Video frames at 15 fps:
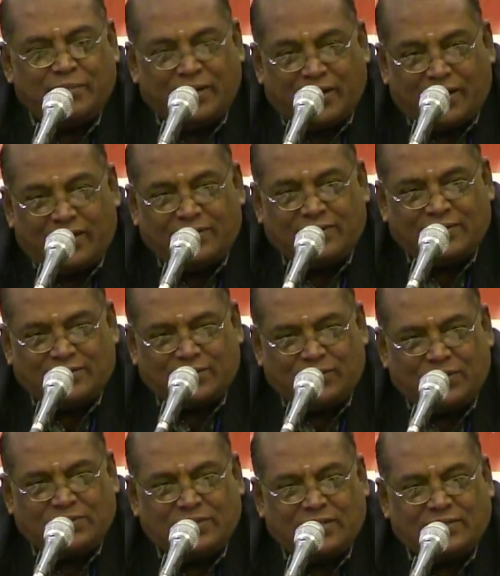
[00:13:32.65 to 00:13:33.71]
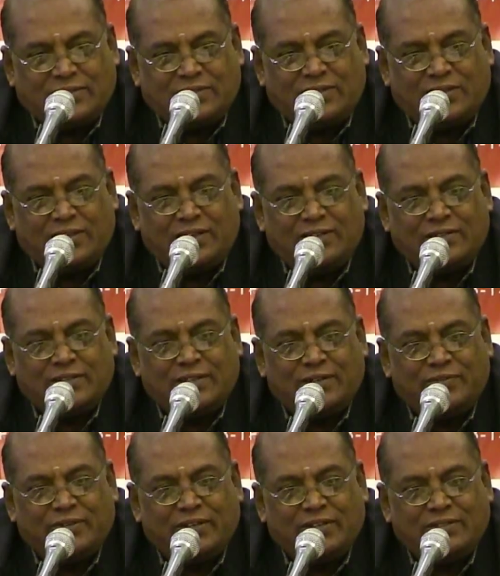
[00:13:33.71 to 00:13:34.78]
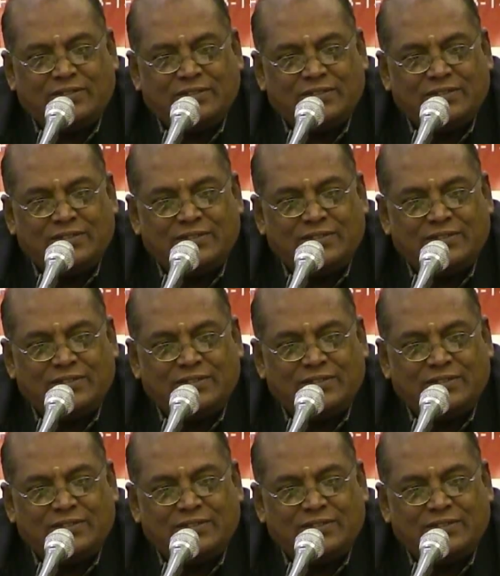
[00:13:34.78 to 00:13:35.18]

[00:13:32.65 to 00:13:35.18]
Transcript: Mineralization wise, has it got any significance?